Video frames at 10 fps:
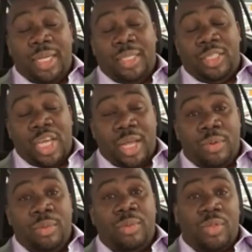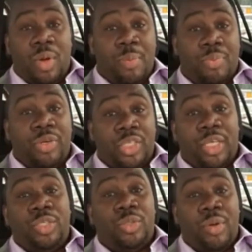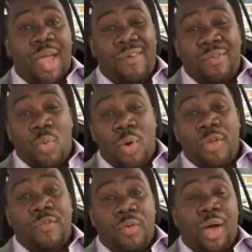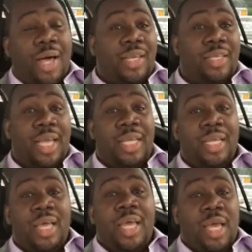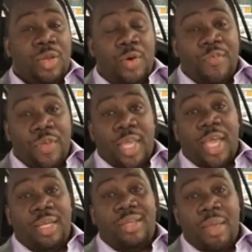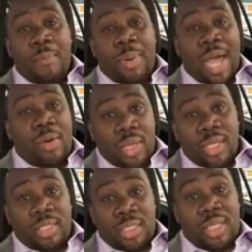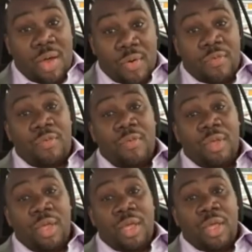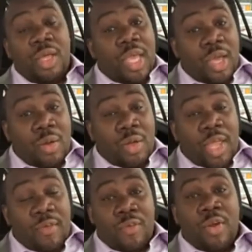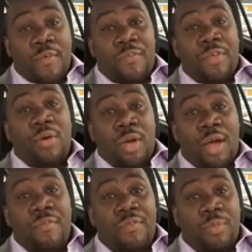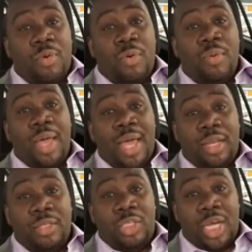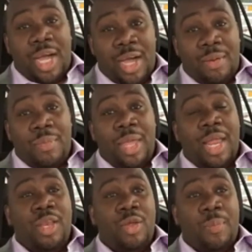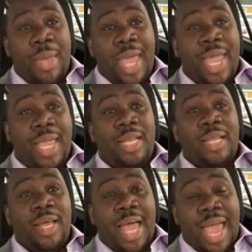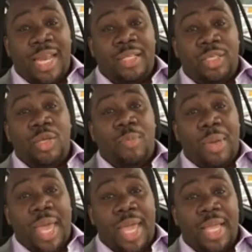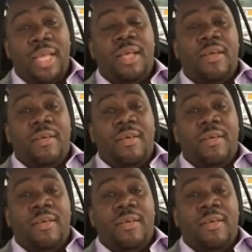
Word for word: my channel. So I appreciate you. Have a wonderful holiday. And don't forget, empower yourself if you don't feel comfortable at a job and your pay, they're not adding to your pay,